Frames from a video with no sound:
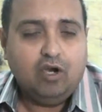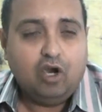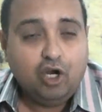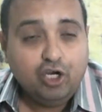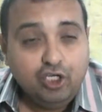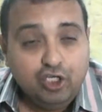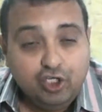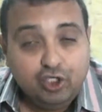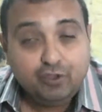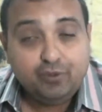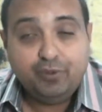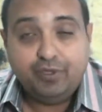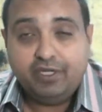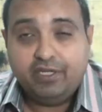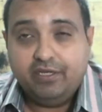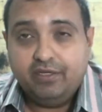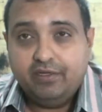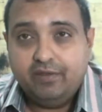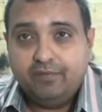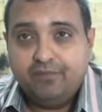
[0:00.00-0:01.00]
on
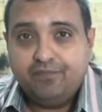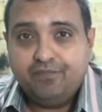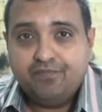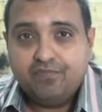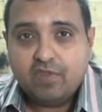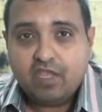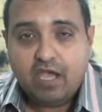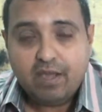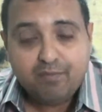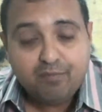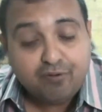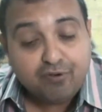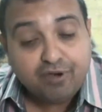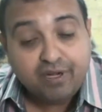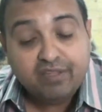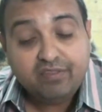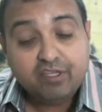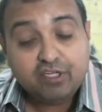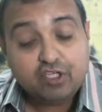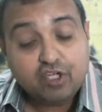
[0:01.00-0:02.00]
doing, I
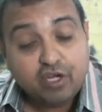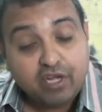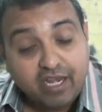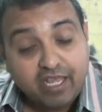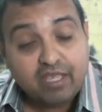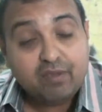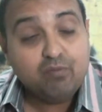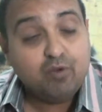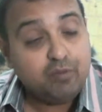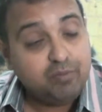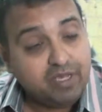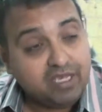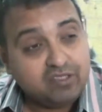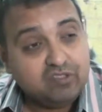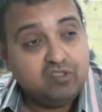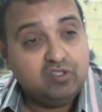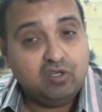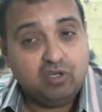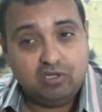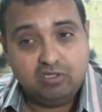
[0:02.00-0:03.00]
pray that your name would be
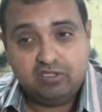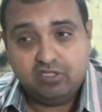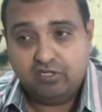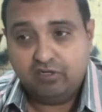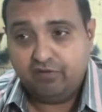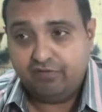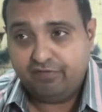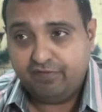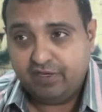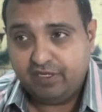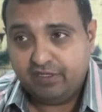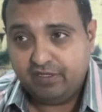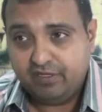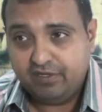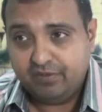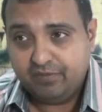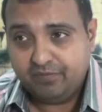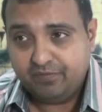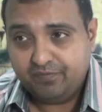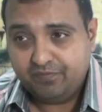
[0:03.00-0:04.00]
exalted, O Father.